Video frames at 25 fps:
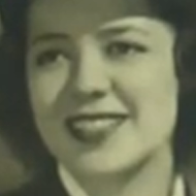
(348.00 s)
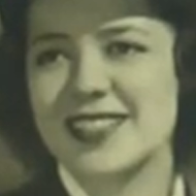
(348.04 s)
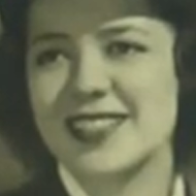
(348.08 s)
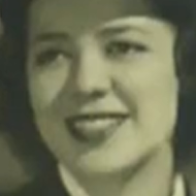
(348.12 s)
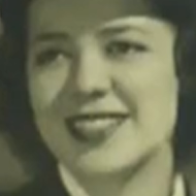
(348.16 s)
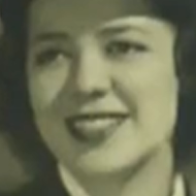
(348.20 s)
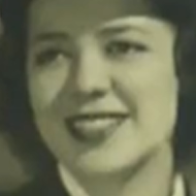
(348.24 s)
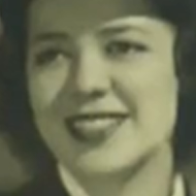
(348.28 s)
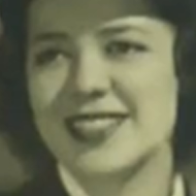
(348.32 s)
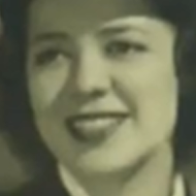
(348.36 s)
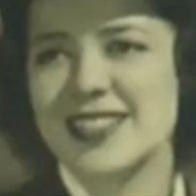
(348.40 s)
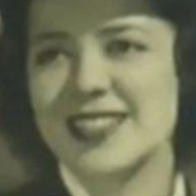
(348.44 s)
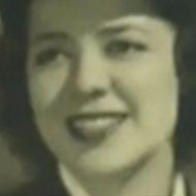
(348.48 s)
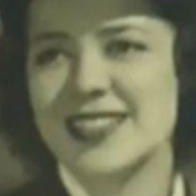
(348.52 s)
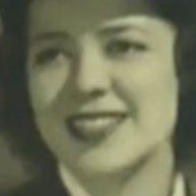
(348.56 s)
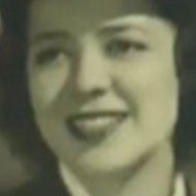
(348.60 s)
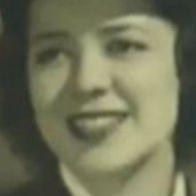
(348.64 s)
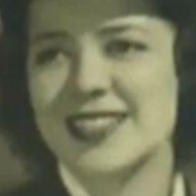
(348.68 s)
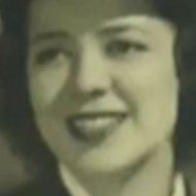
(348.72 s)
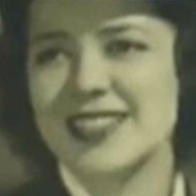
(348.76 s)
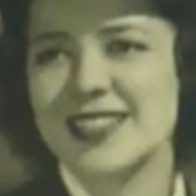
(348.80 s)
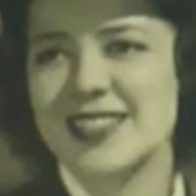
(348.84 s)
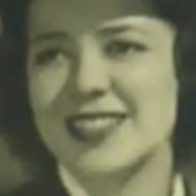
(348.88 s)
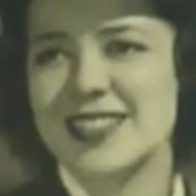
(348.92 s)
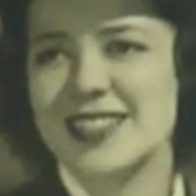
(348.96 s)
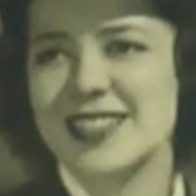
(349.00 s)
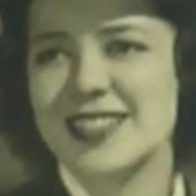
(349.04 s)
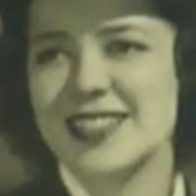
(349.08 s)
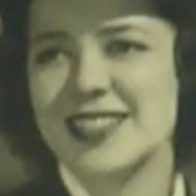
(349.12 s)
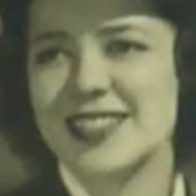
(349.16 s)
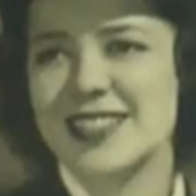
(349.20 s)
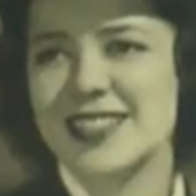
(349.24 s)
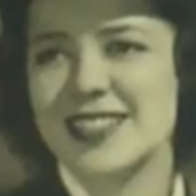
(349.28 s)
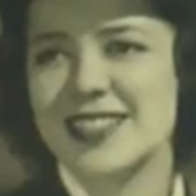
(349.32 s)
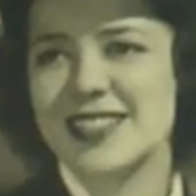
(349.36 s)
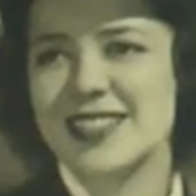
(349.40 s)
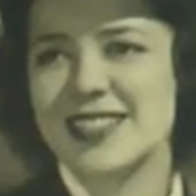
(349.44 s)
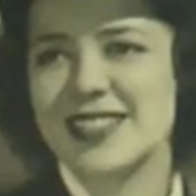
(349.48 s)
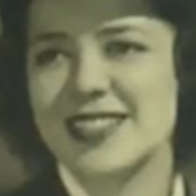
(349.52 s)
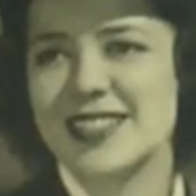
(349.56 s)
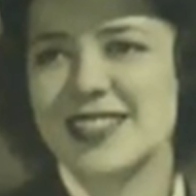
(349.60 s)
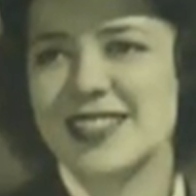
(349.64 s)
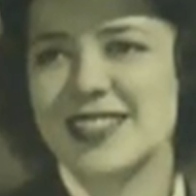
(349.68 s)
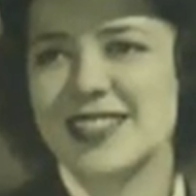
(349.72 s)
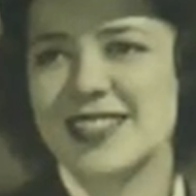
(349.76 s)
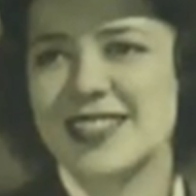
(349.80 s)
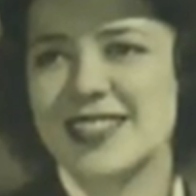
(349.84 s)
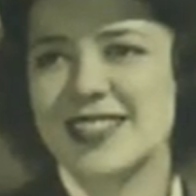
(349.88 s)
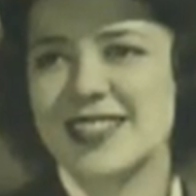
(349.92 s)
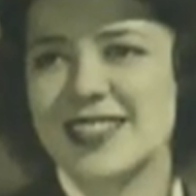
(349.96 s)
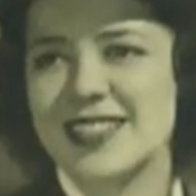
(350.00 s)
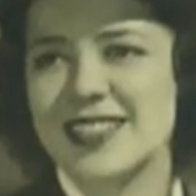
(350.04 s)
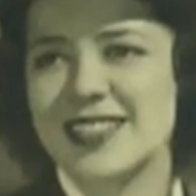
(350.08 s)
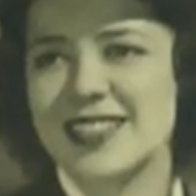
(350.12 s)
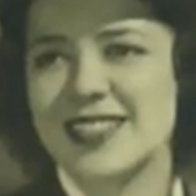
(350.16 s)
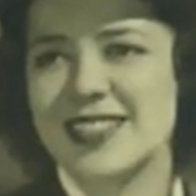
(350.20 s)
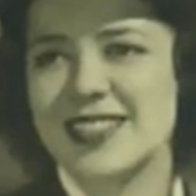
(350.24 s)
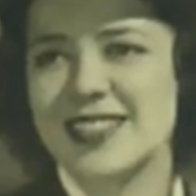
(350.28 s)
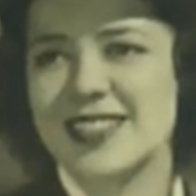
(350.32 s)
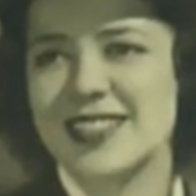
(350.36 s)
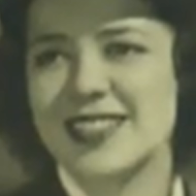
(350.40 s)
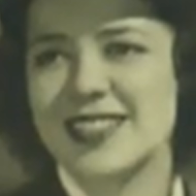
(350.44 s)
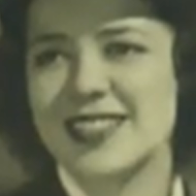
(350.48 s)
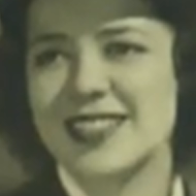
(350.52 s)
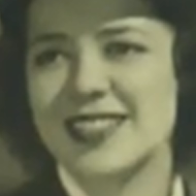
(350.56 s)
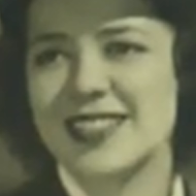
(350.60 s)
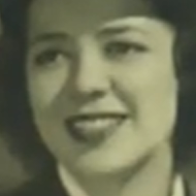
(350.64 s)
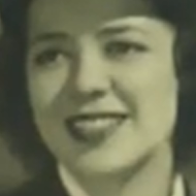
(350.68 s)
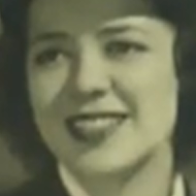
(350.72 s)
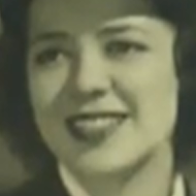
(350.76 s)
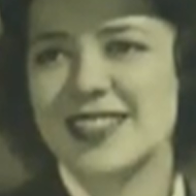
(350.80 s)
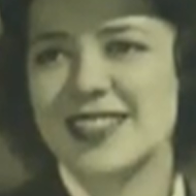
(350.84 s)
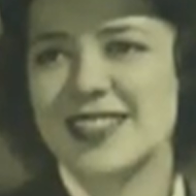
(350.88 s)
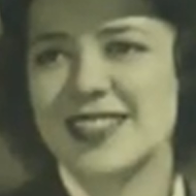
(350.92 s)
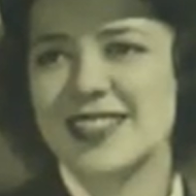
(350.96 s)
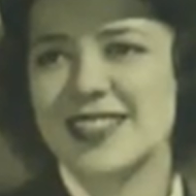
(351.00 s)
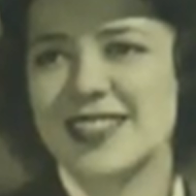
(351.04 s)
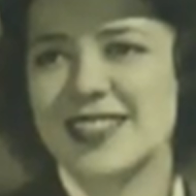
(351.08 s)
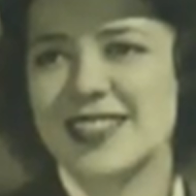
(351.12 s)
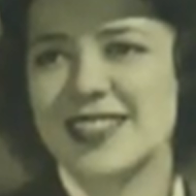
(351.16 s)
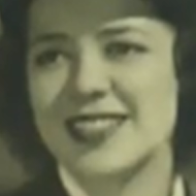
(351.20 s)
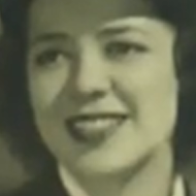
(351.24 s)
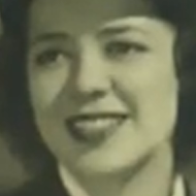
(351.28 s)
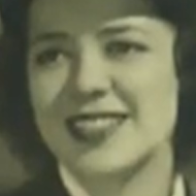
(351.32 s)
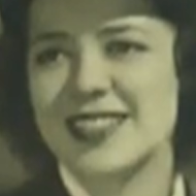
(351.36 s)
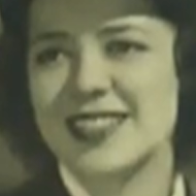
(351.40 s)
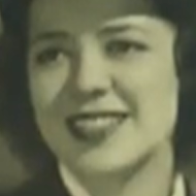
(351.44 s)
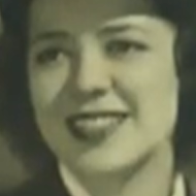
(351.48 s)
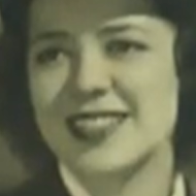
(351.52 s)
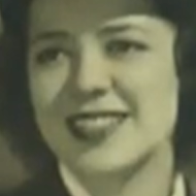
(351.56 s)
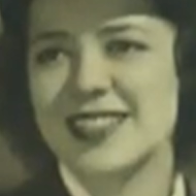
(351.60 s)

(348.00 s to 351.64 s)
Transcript: (silent)